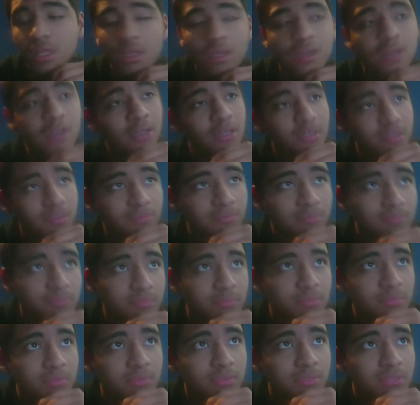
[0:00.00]

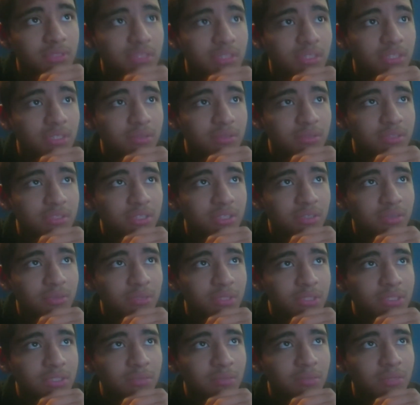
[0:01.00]
Um, and I was gonna
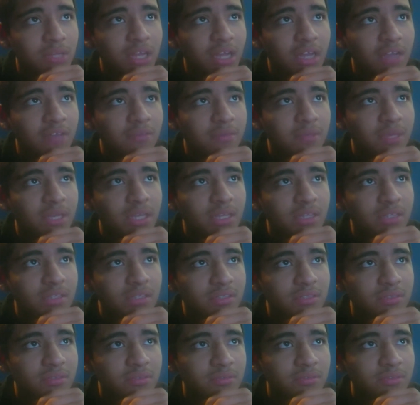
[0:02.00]
watch them Liveman.
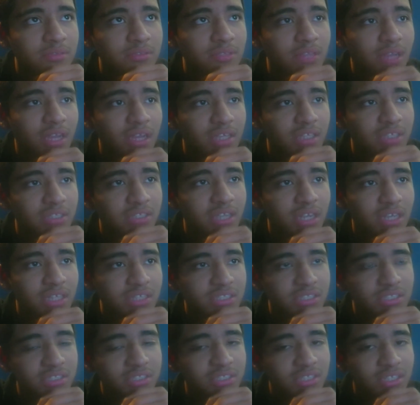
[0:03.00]
I can. I
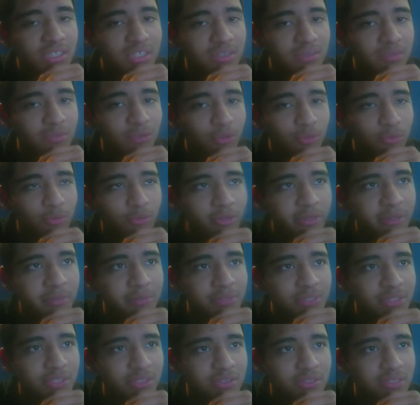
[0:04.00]
just need four more
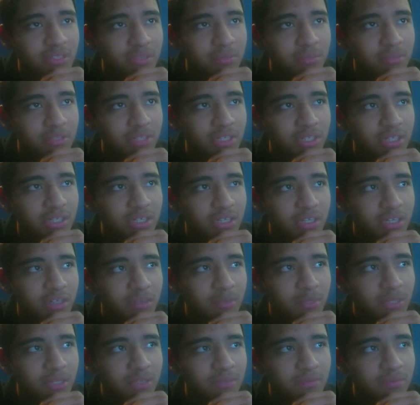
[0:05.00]
episodes and I'm done, and I
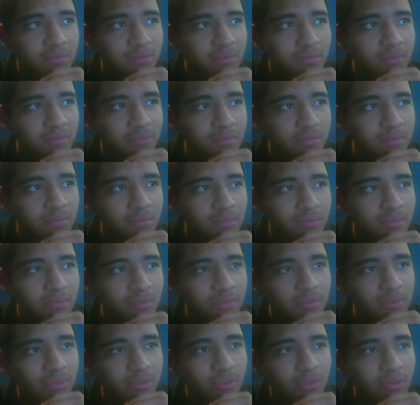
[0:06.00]
might
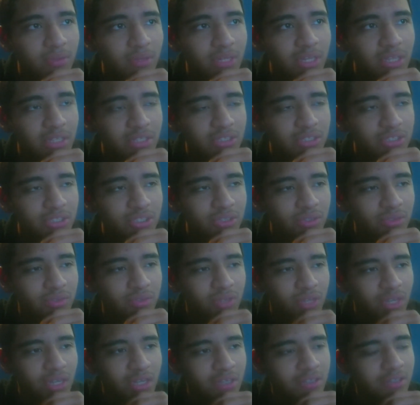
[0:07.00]
do that
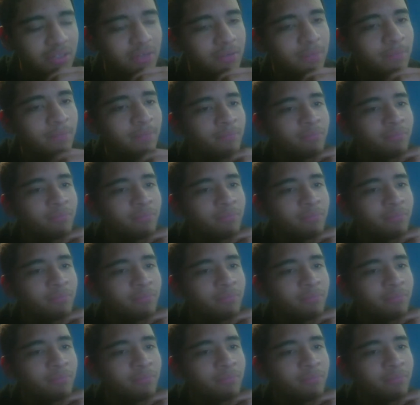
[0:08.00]
soon. I don't know.